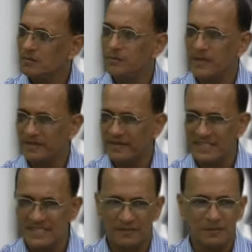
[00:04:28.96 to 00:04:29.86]

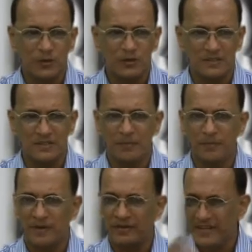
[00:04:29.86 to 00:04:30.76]
pervasive because they
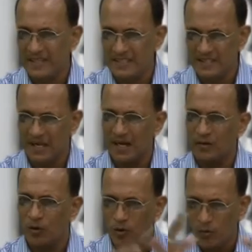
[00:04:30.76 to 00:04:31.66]
pervade, they are
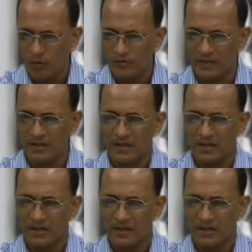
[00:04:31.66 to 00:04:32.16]
all over.